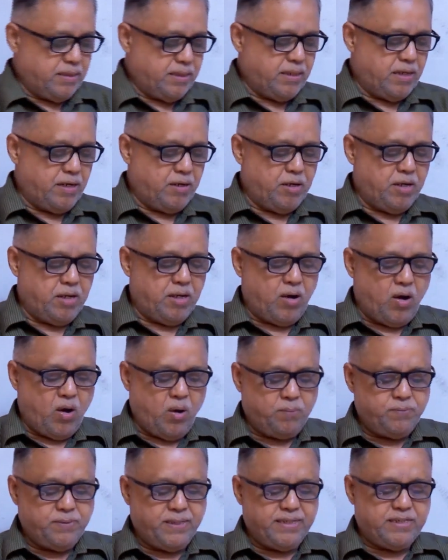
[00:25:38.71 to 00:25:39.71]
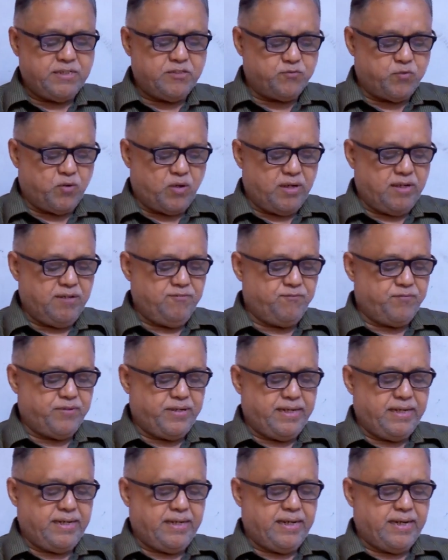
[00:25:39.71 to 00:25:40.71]
Object is falling
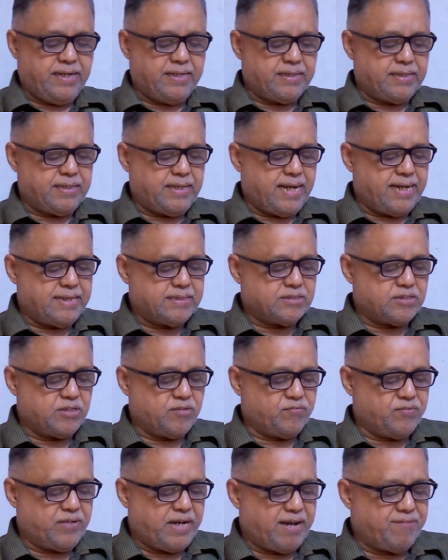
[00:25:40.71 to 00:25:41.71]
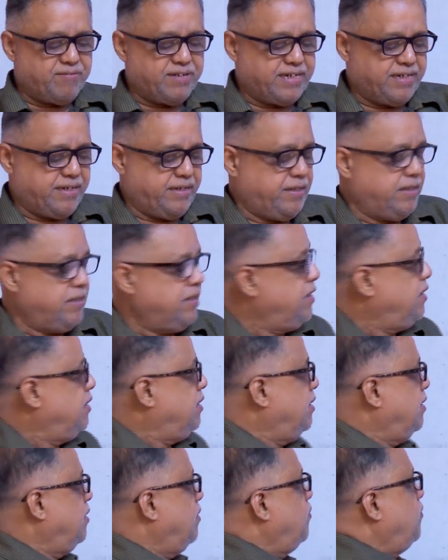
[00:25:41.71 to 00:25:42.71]
freely under the action of gravity.
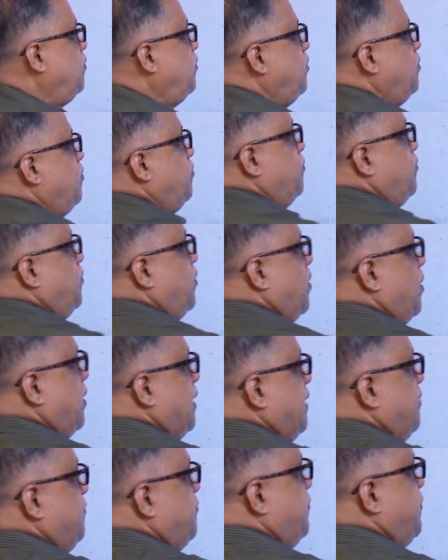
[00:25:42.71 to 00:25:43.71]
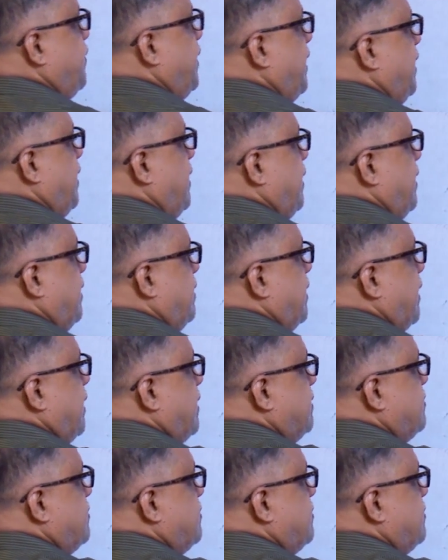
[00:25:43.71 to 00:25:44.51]
Falling freely, that